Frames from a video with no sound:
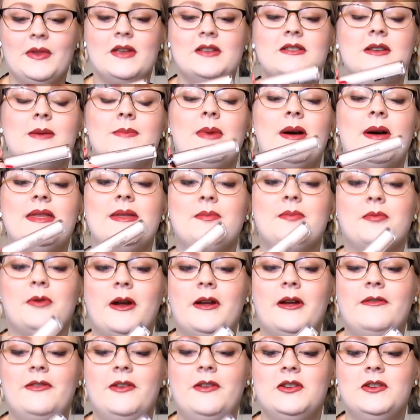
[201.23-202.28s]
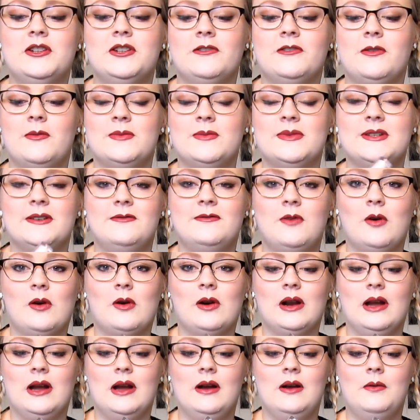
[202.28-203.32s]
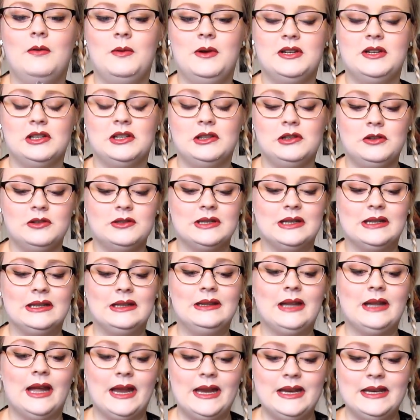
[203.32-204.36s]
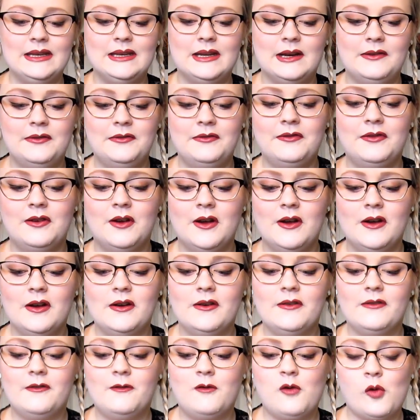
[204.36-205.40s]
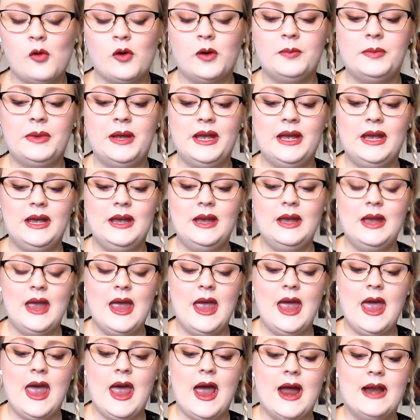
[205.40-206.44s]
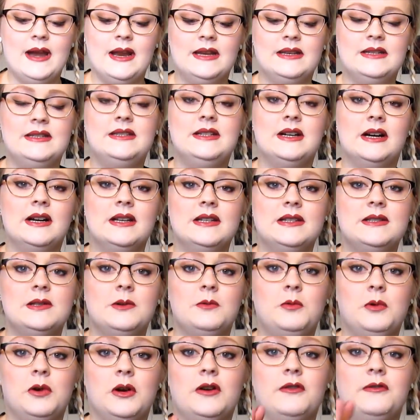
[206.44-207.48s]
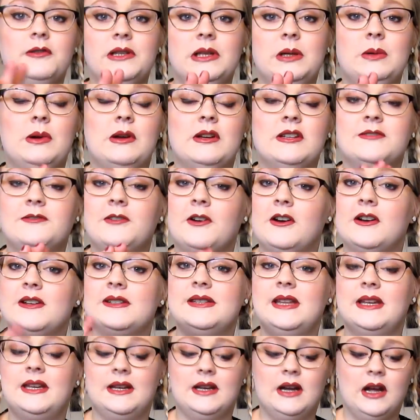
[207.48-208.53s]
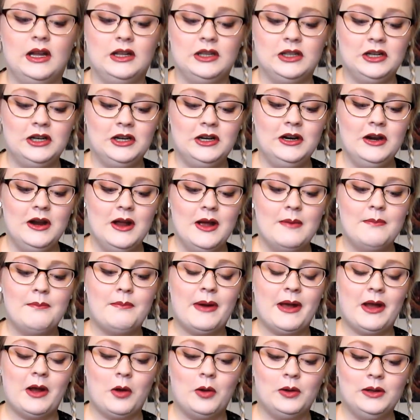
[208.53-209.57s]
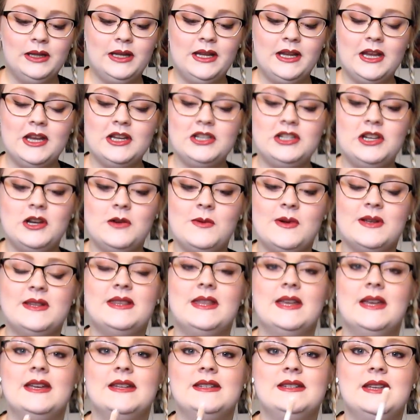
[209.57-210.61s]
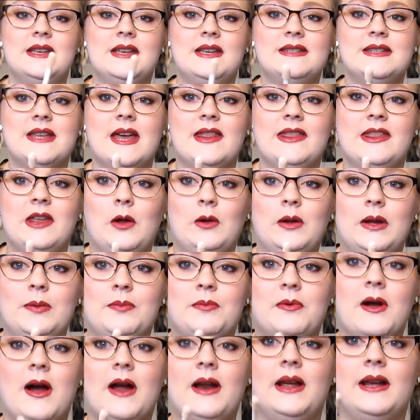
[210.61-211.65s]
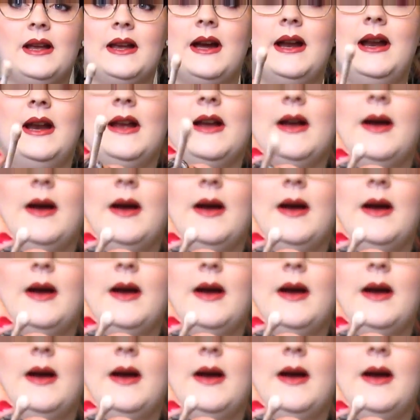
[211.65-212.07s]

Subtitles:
so I bought the Bright Future from Sephora, which looked light enough for me, and it does work really well as far as the color. My only issue with this is that the only product kind of